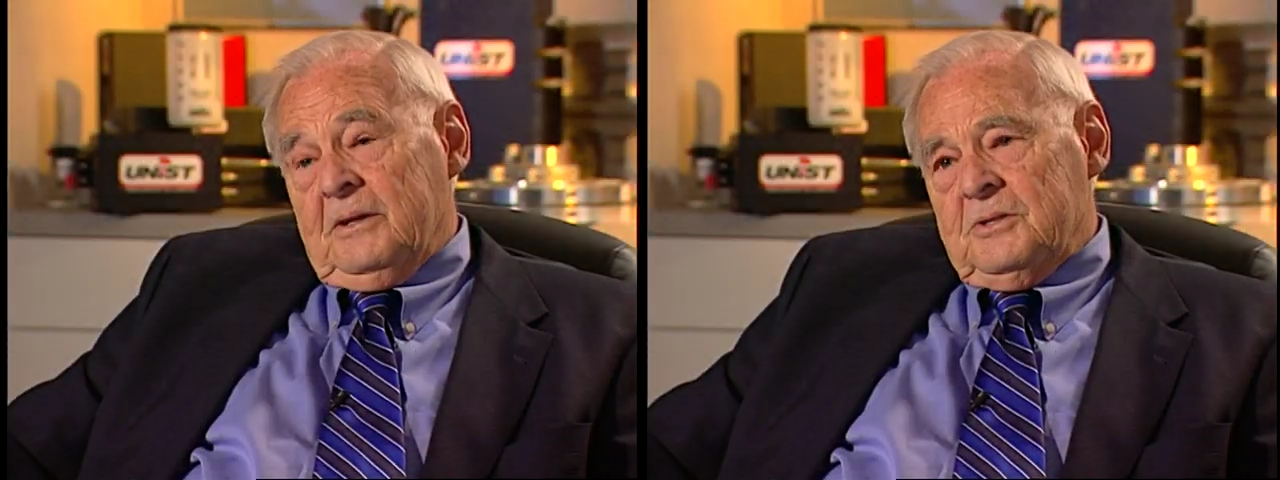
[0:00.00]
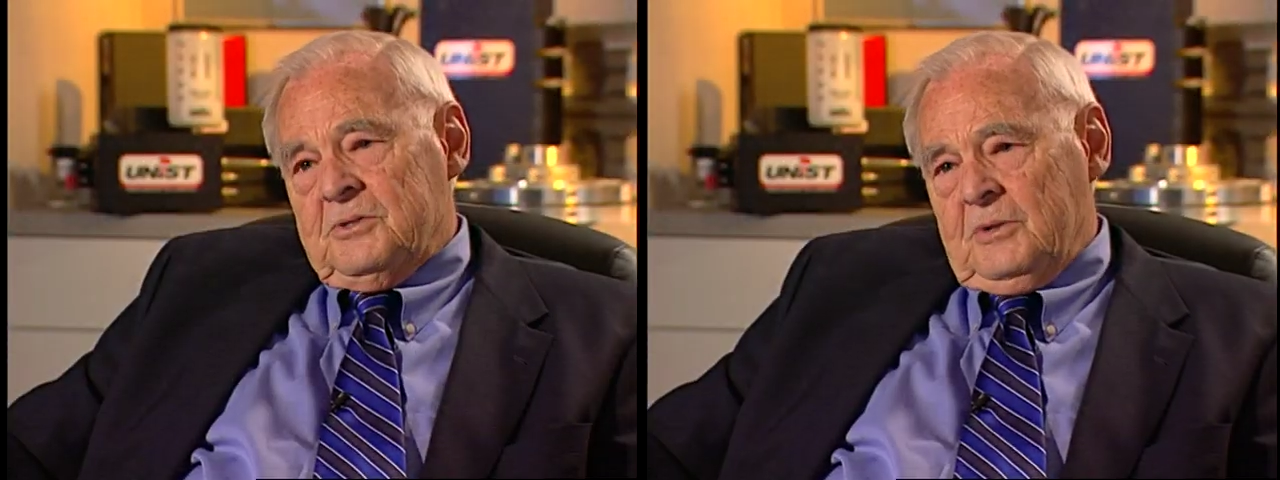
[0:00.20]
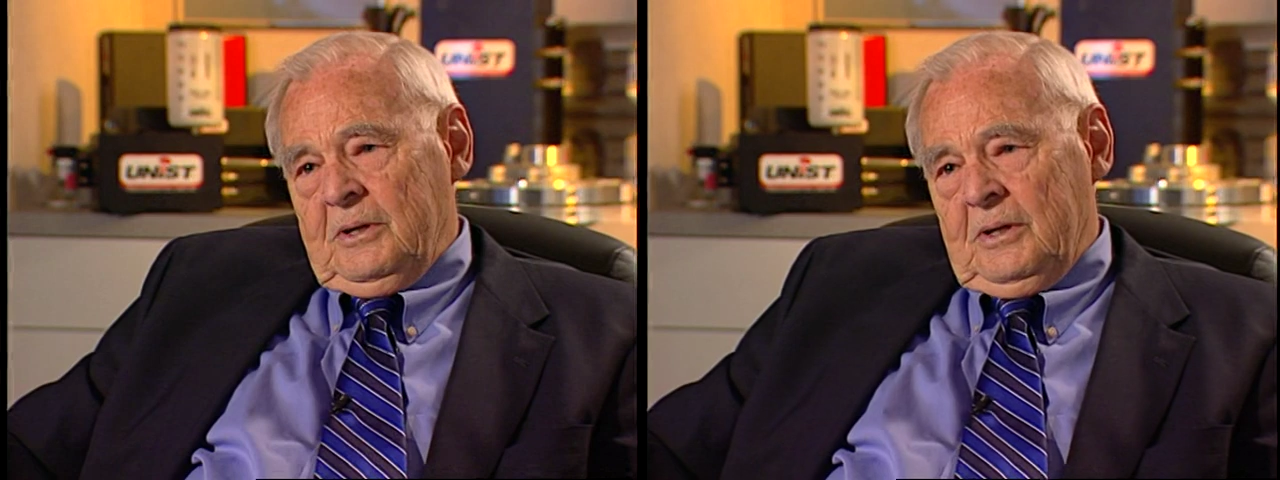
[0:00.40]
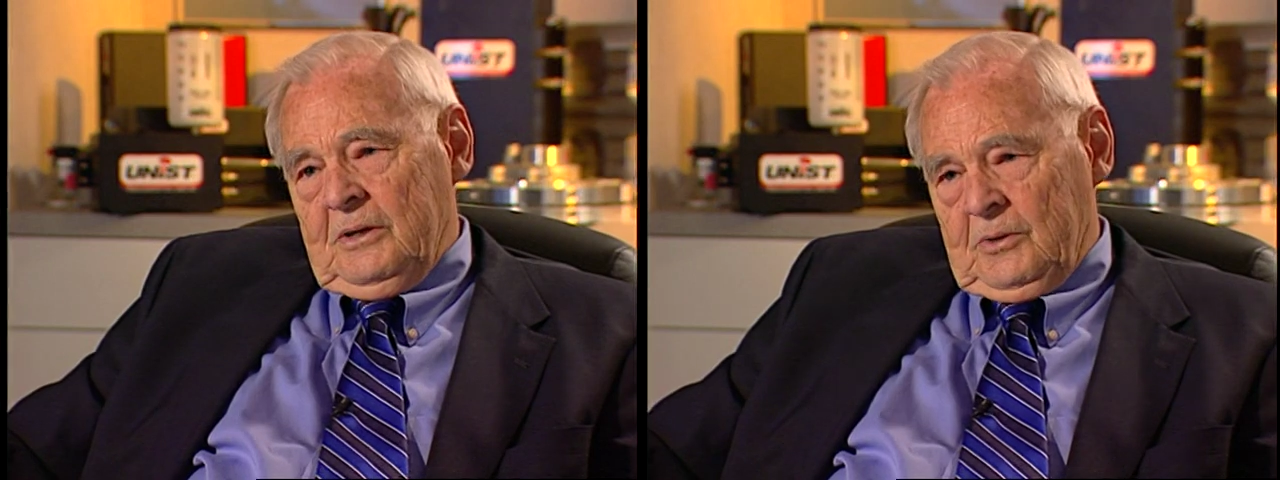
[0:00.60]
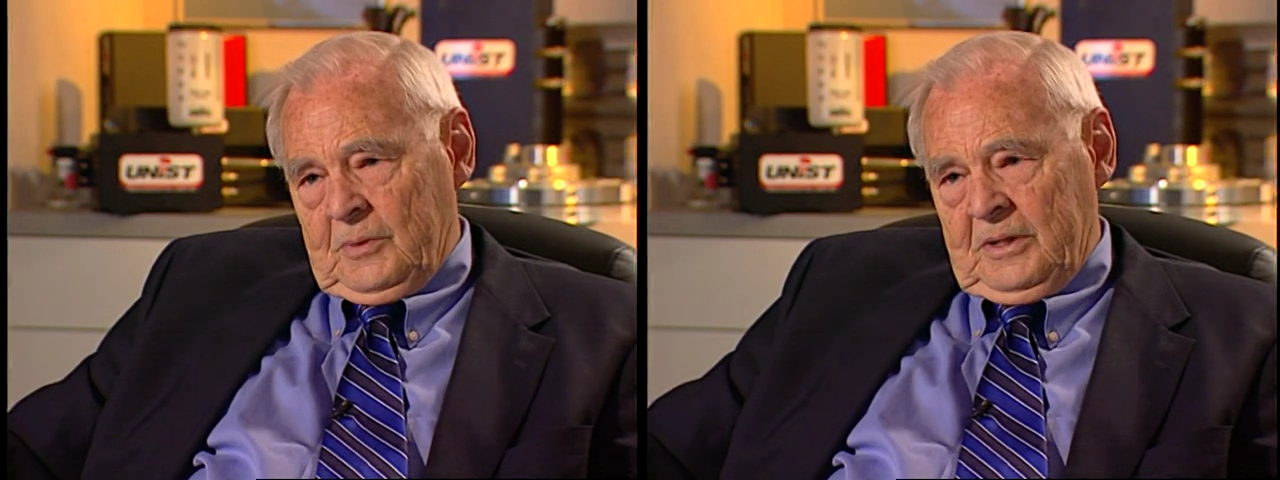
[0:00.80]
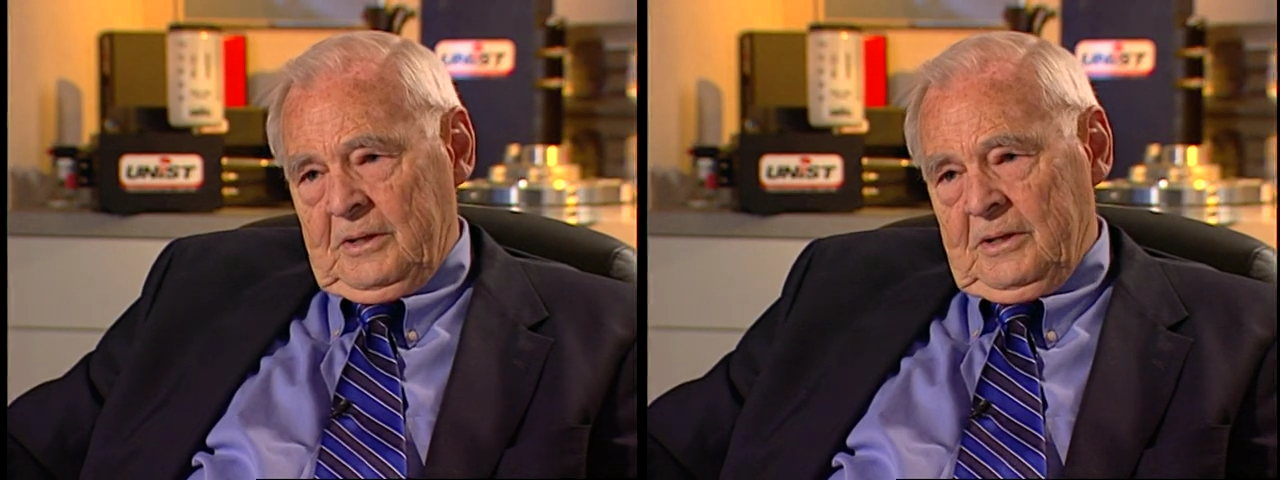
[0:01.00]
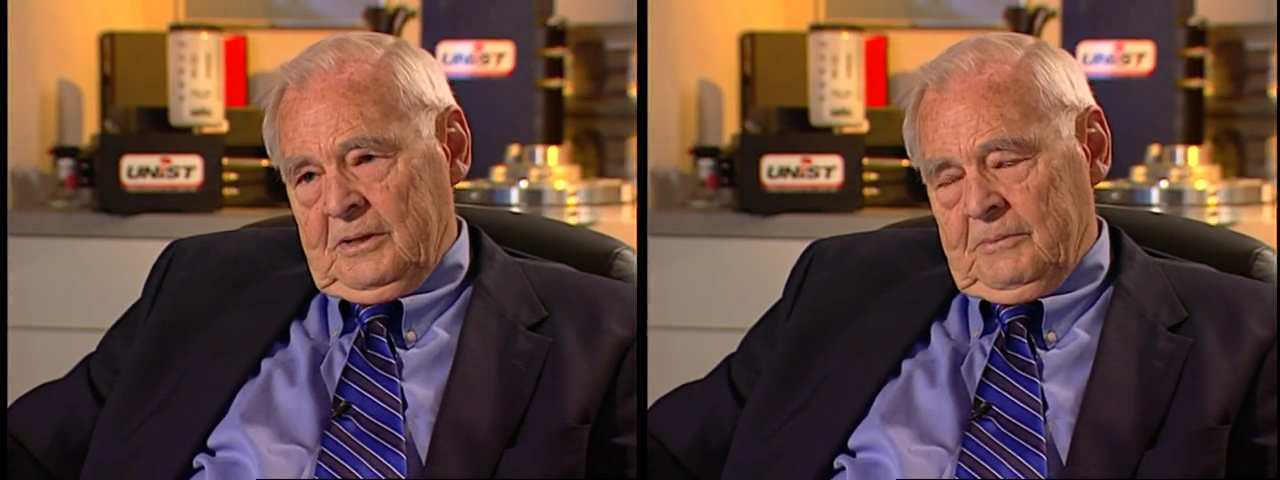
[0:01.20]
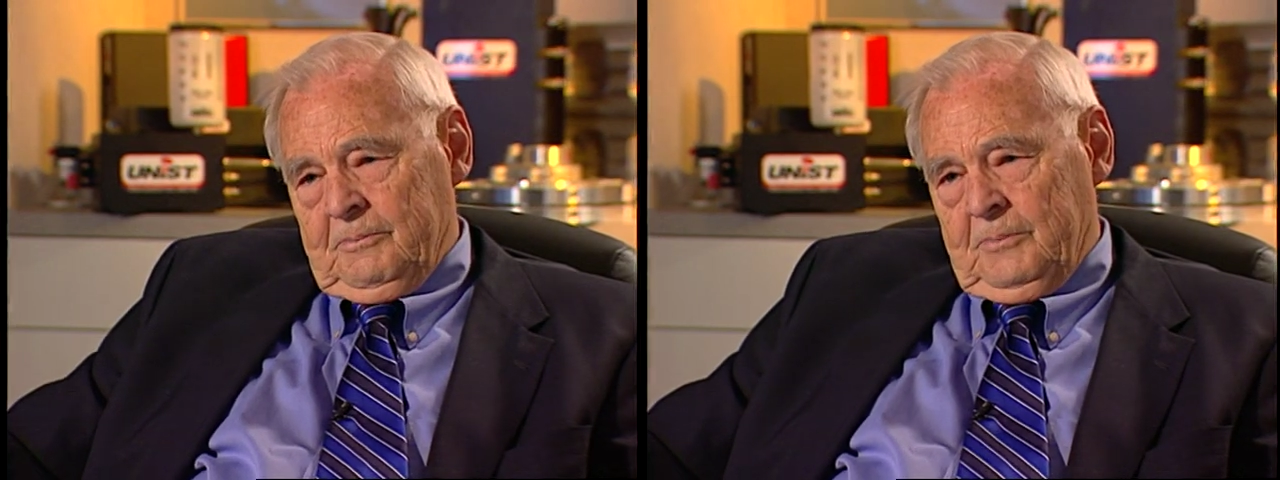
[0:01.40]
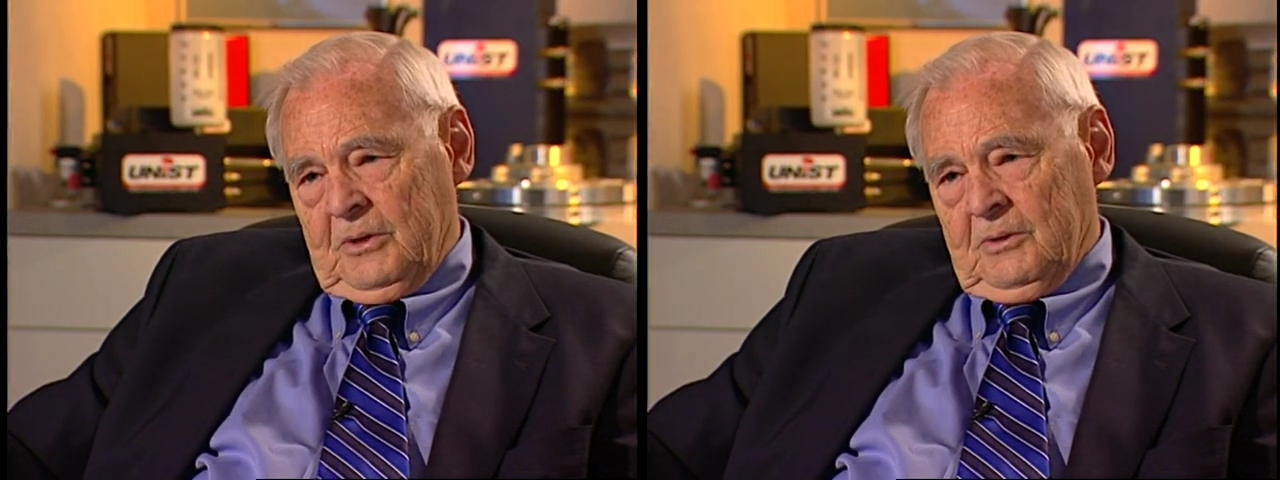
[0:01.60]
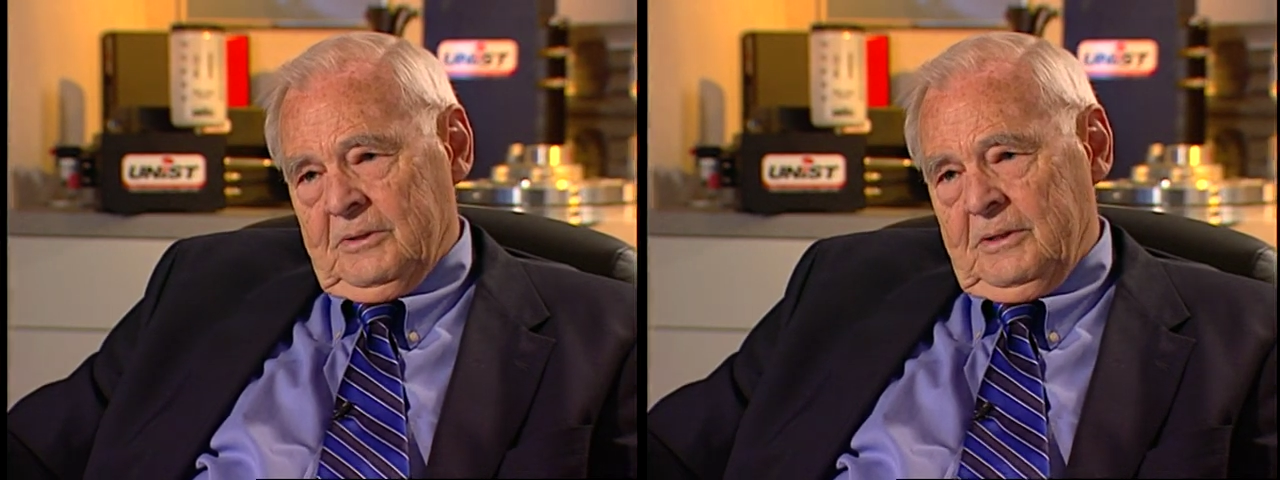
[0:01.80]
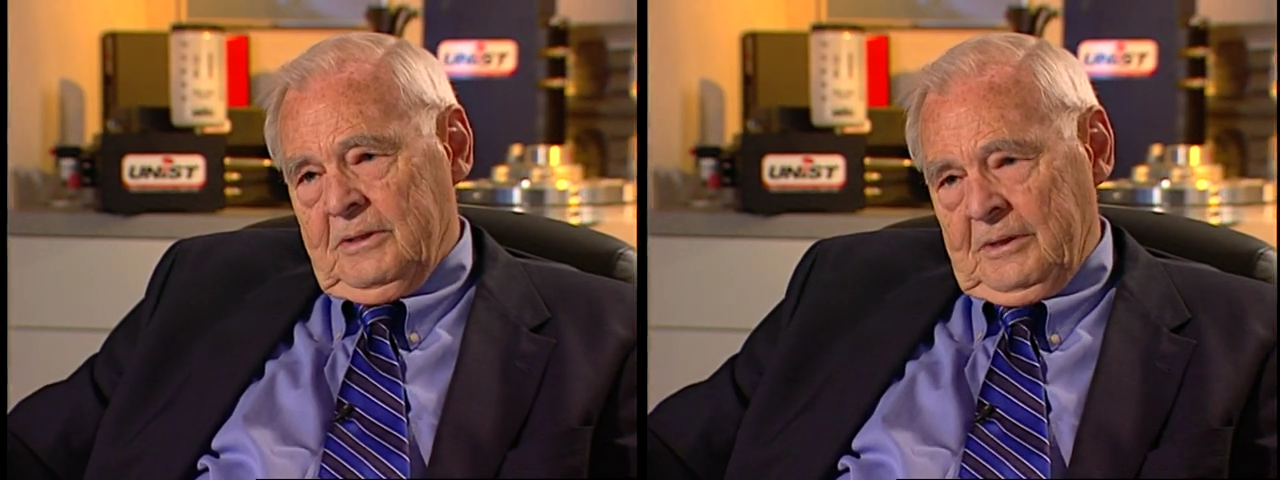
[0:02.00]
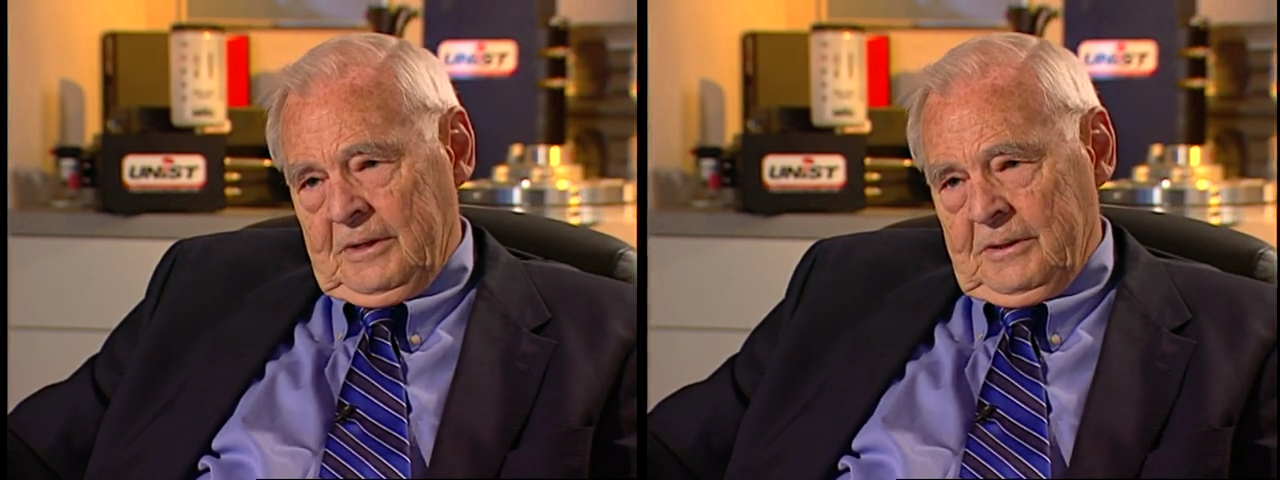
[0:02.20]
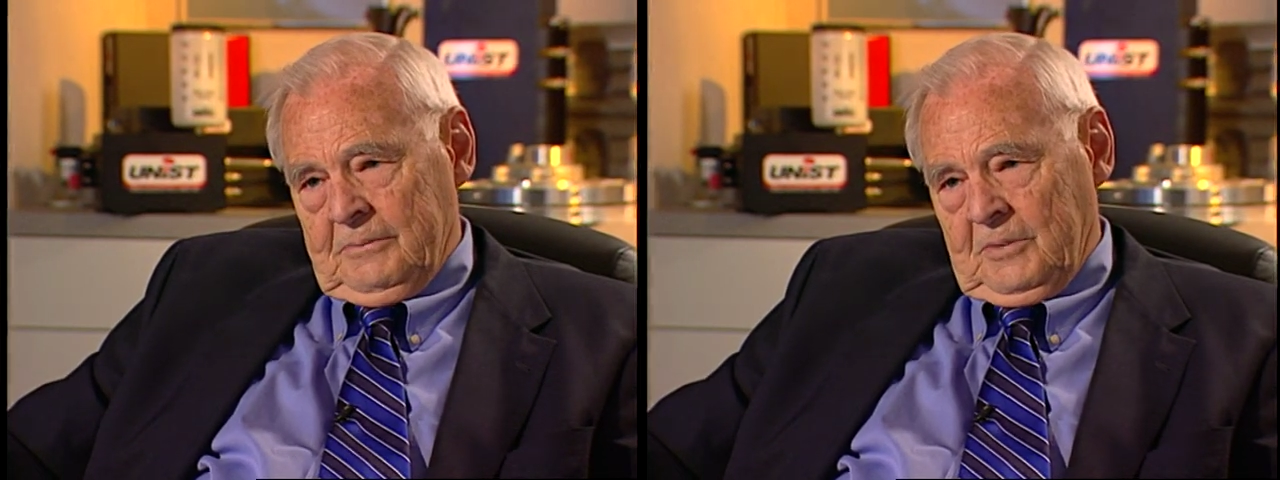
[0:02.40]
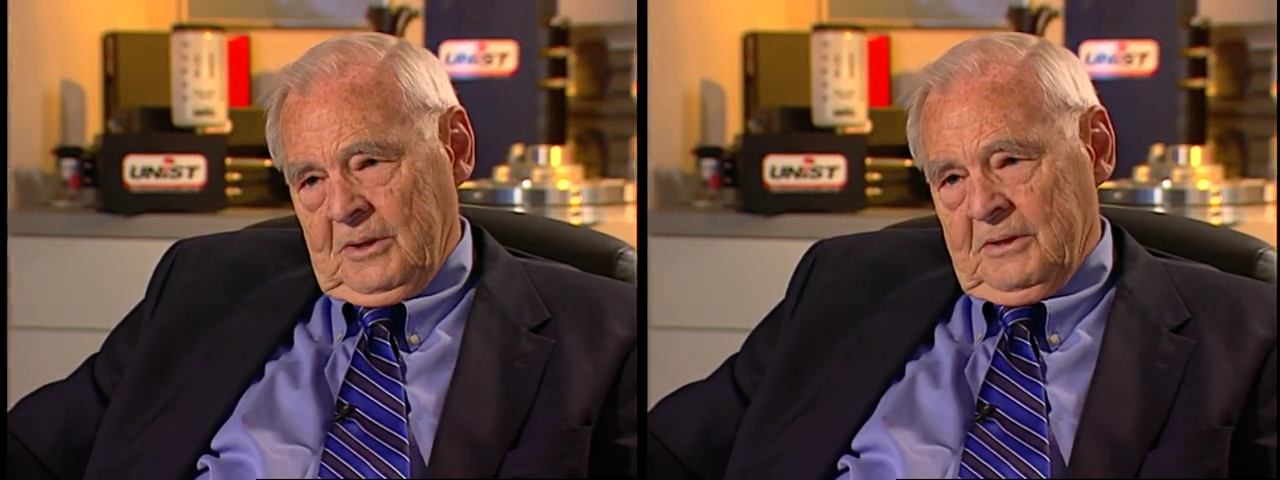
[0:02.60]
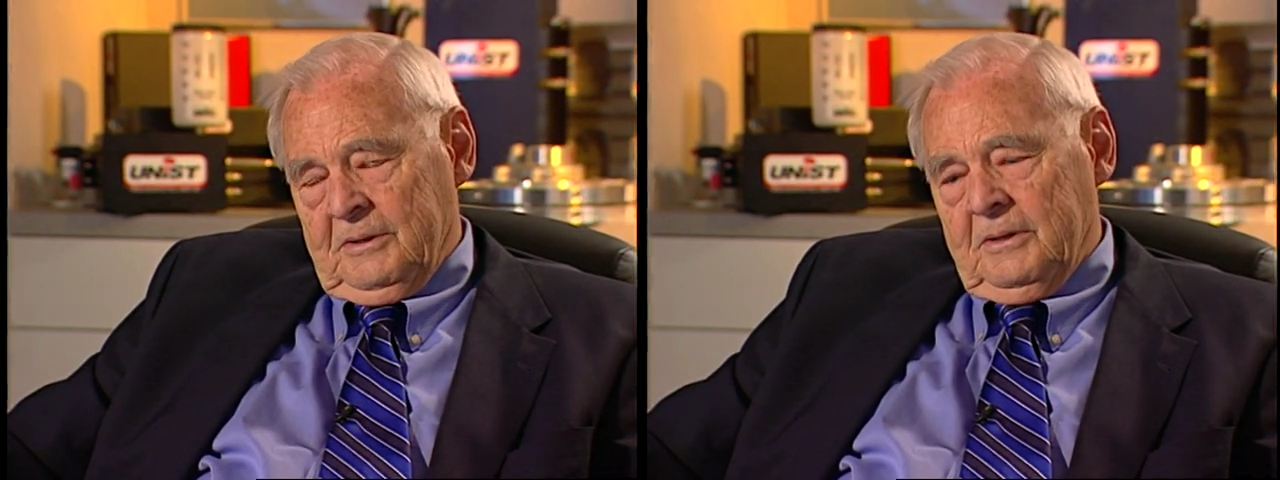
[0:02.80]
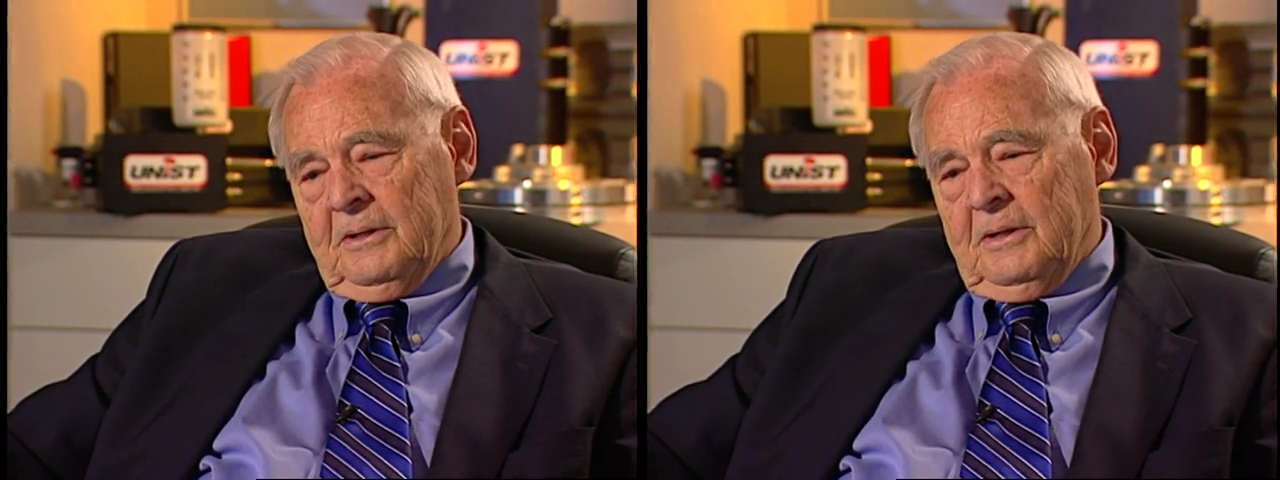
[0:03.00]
industry, we build and market